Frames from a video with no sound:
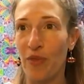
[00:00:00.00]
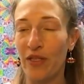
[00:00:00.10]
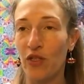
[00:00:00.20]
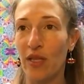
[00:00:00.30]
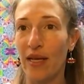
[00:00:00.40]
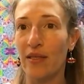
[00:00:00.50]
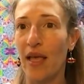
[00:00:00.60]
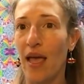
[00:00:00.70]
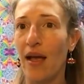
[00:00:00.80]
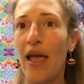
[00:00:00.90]
this is like
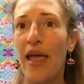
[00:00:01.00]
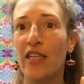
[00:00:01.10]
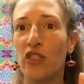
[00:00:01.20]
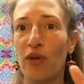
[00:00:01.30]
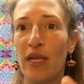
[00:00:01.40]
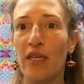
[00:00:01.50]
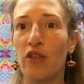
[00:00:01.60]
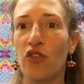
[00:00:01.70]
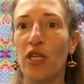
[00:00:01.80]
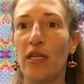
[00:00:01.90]
saying it's written in
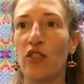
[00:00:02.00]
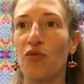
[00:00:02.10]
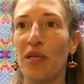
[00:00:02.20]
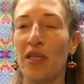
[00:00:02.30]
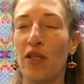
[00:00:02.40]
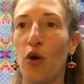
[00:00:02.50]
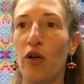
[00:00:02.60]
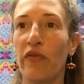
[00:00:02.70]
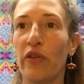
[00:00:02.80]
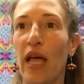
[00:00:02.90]
your genes, it's written in the code
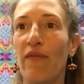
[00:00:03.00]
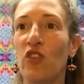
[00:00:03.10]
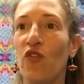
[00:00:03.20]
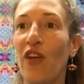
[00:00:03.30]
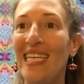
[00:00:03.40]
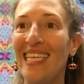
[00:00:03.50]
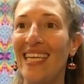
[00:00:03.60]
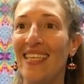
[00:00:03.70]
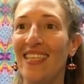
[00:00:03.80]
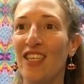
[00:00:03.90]
of your life, it's
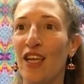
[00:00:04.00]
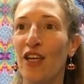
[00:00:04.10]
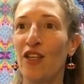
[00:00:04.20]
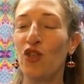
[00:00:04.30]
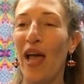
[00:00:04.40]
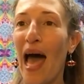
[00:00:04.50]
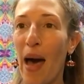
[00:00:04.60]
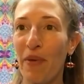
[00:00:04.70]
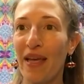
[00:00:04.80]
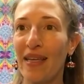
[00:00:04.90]
fated to
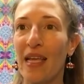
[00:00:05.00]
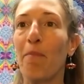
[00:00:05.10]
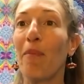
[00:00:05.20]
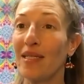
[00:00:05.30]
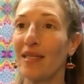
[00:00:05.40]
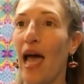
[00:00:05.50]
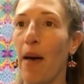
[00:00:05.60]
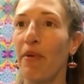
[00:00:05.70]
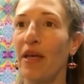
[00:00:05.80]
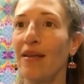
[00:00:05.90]
happen, it must
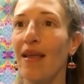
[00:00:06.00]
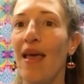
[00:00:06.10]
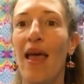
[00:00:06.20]
happen,